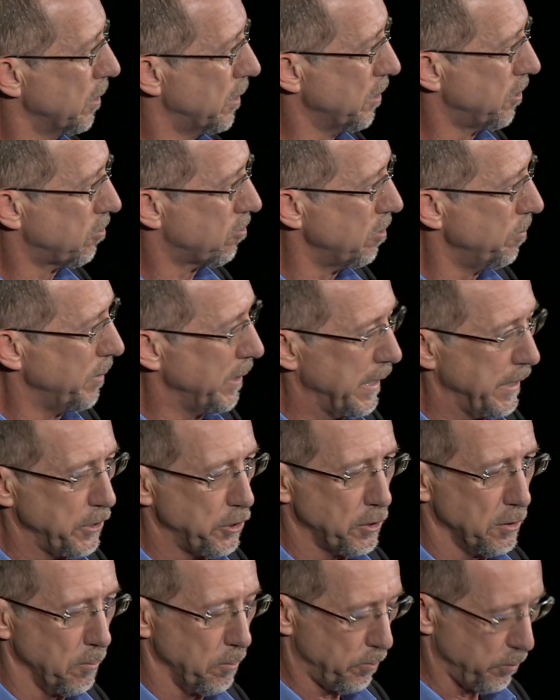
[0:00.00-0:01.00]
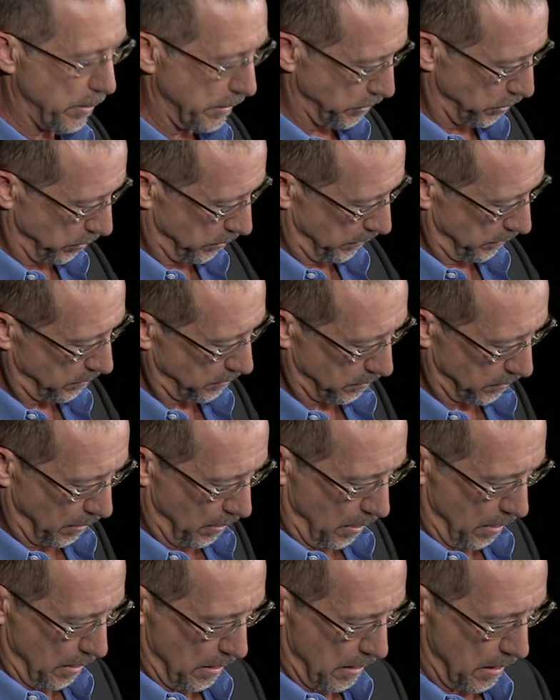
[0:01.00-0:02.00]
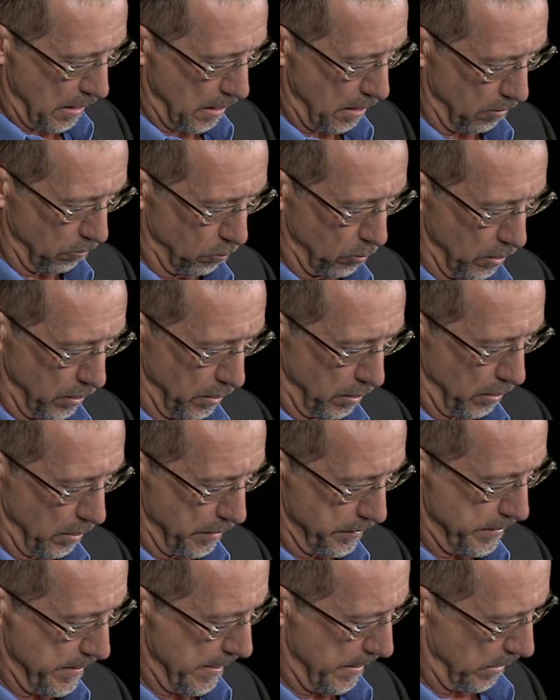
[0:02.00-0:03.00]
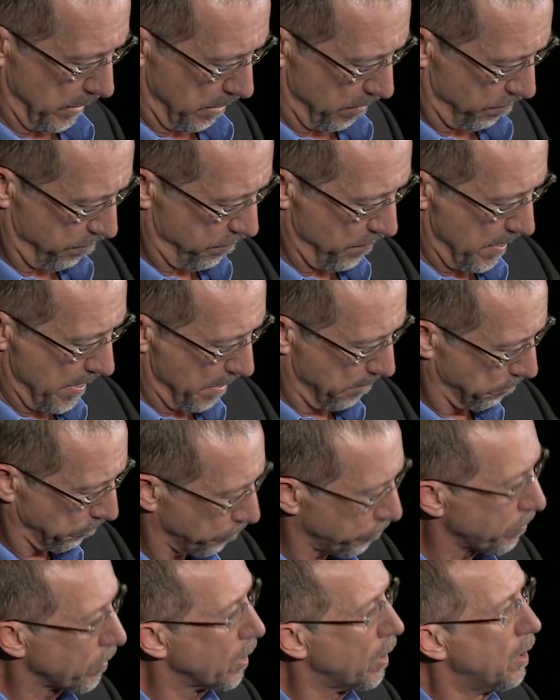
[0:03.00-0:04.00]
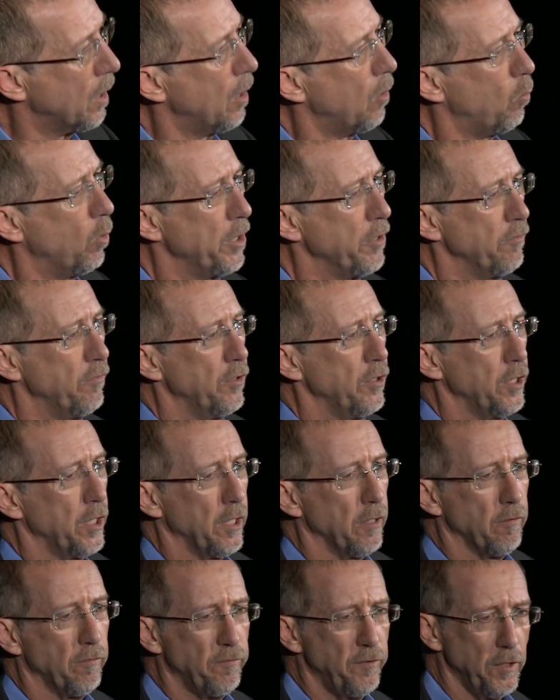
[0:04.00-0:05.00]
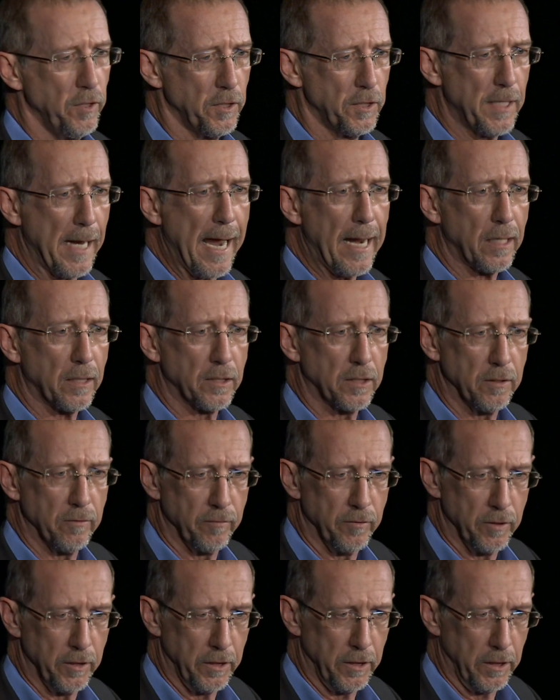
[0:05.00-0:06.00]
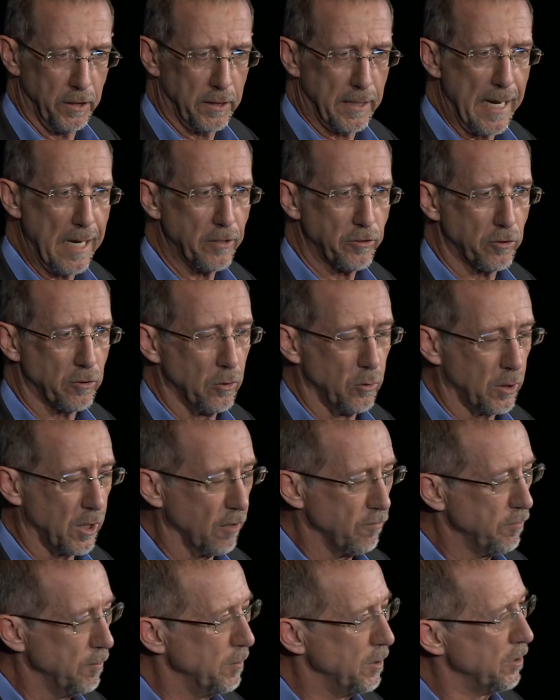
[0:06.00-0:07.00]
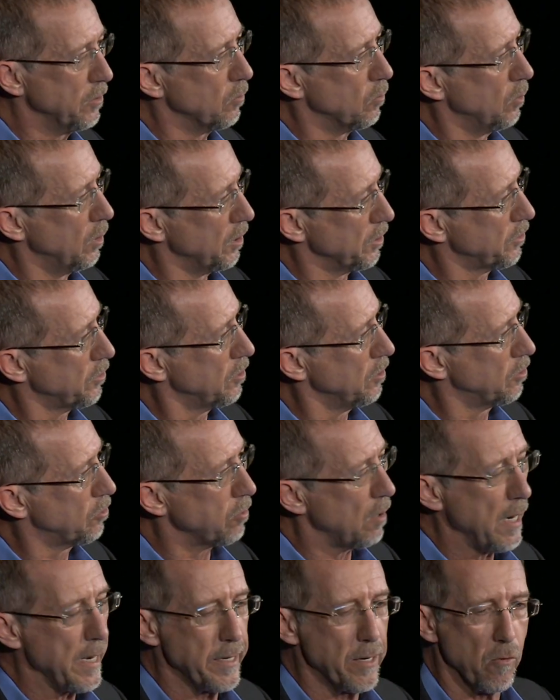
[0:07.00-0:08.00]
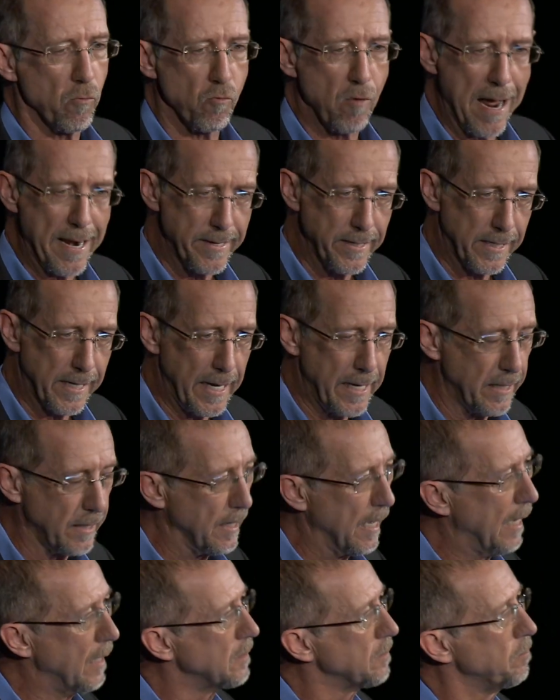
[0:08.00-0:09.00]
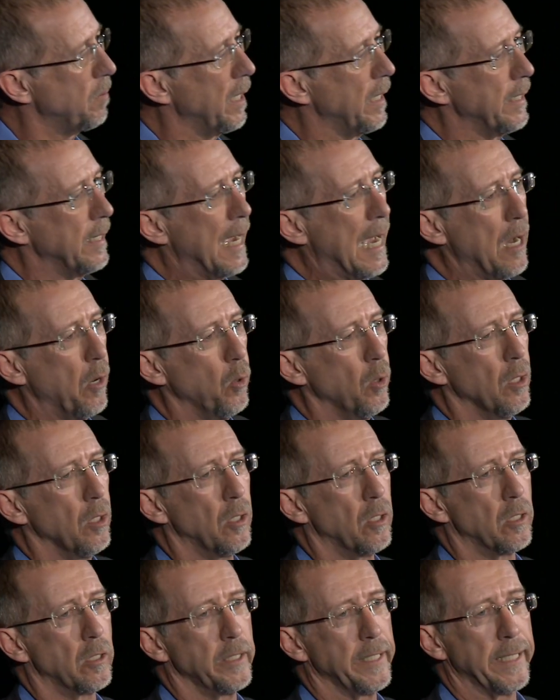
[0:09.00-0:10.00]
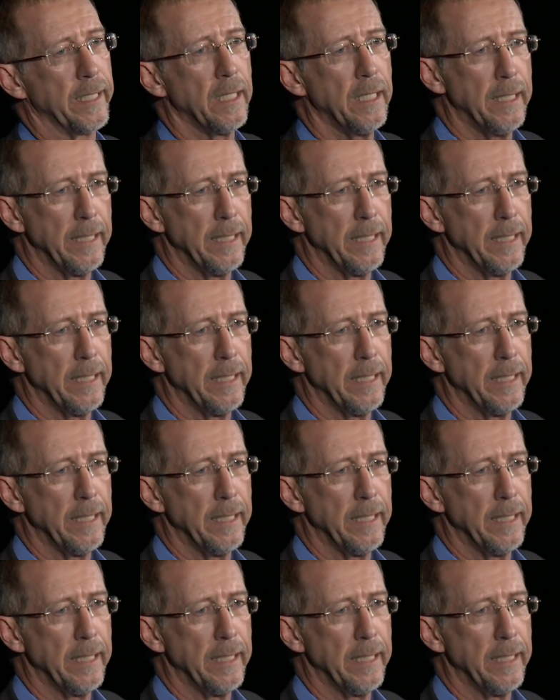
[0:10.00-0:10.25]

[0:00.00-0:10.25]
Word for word: discrimination and prejudice uh, were a daily affair. One of the first acts of the Castro government was to try and eradicate that by outlawing